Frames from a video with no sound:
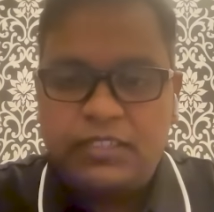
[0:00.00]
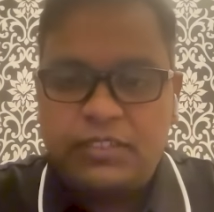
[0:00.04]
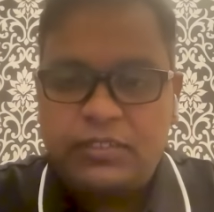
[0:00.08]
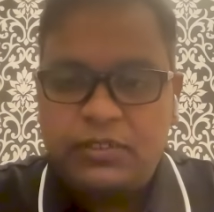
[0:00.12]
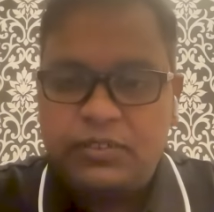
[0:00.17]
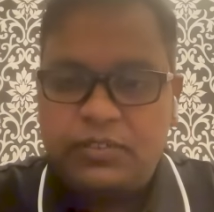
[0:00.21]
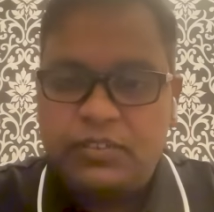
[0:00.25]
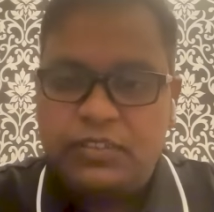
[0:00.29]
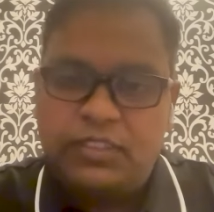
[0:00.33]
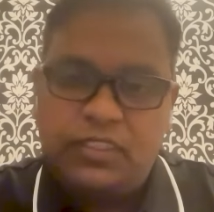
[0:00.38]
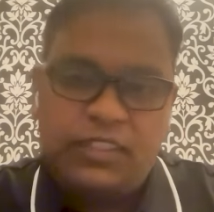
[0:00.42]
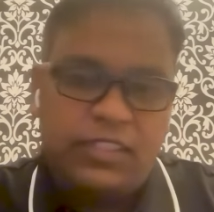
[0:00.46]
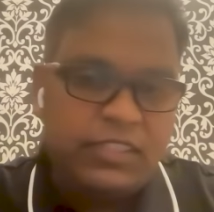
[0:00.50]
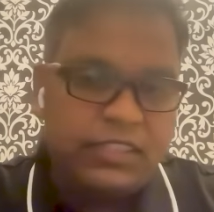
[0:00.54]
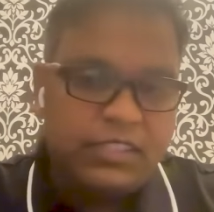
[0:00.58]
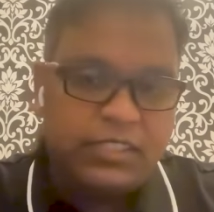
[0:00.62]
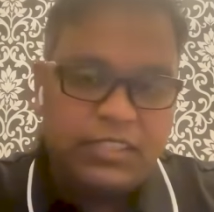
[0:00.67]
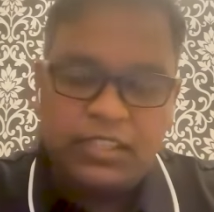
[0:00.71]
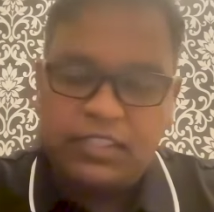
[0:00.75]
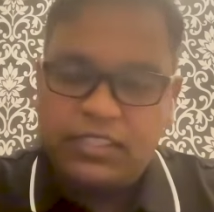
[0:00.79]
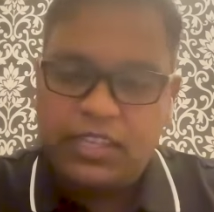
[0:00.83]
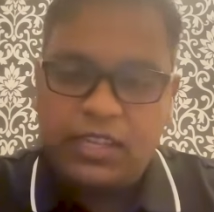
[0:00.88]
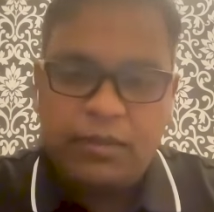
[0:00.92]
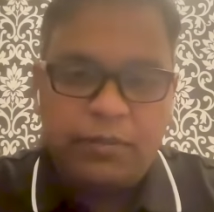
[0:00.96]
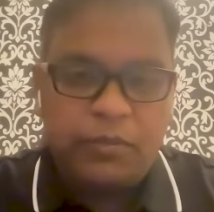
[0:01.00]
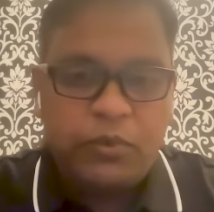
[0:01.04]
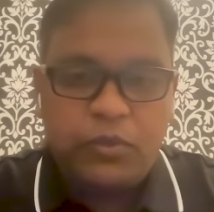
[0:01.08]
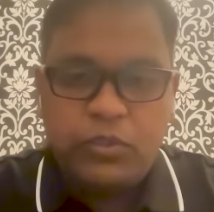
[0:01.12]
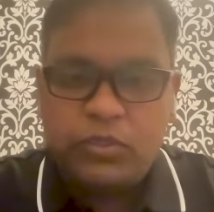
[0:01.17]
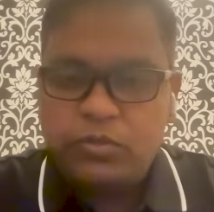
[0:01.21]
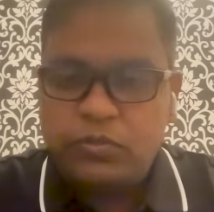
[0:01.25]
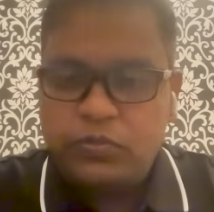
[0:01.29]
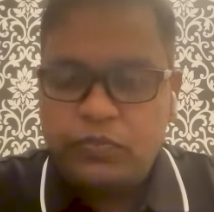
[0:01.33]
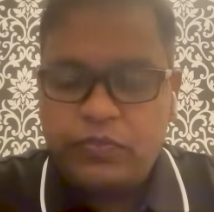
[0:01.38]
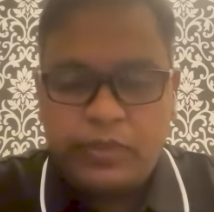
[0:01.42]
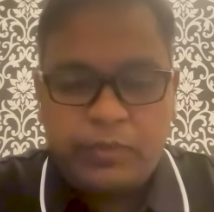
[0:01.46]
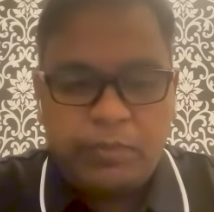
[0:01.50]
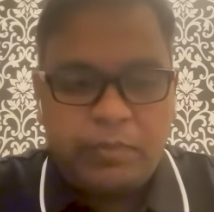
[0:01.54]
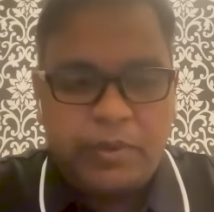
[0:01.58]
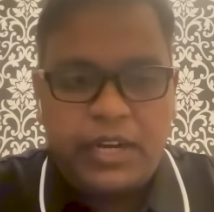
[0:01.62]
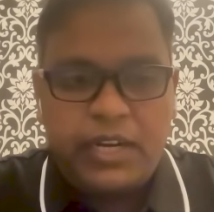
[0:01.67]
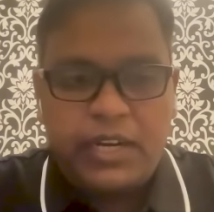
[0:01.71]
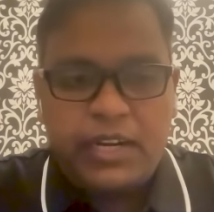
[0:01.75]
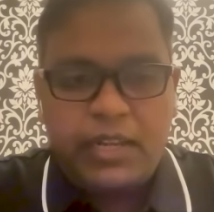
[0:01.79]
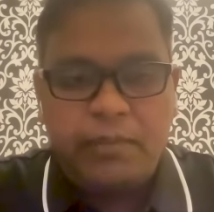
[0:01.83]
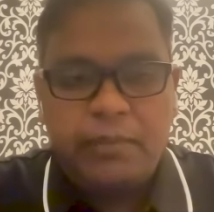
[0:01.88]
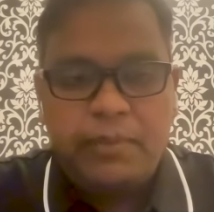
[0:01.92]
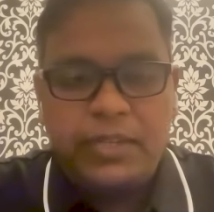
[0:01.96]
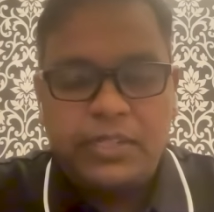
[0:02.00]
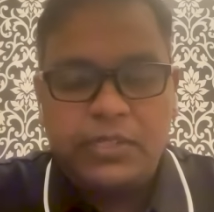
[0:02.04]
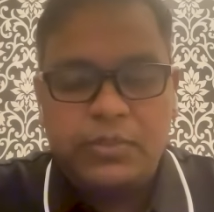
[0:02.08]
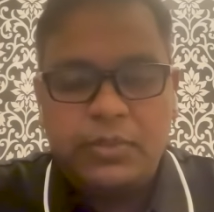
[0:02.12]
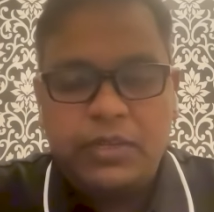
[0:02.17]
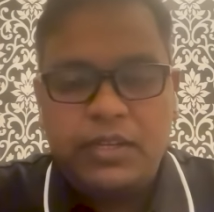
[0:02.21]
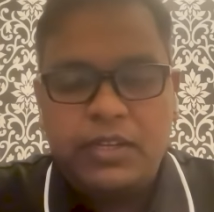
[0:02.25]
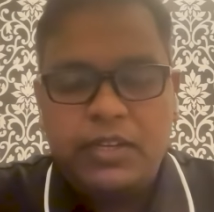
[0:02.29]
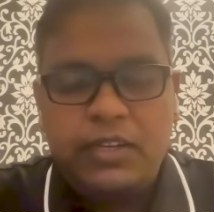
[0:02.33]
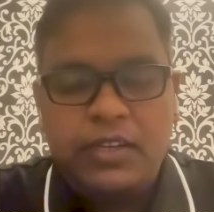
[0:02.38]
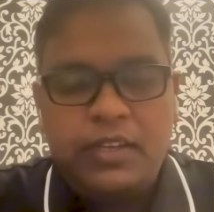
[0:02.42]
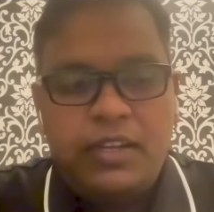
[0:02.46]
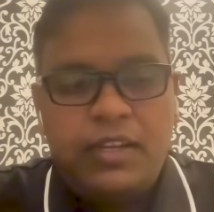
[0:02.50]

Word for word: So same goes with my time as well,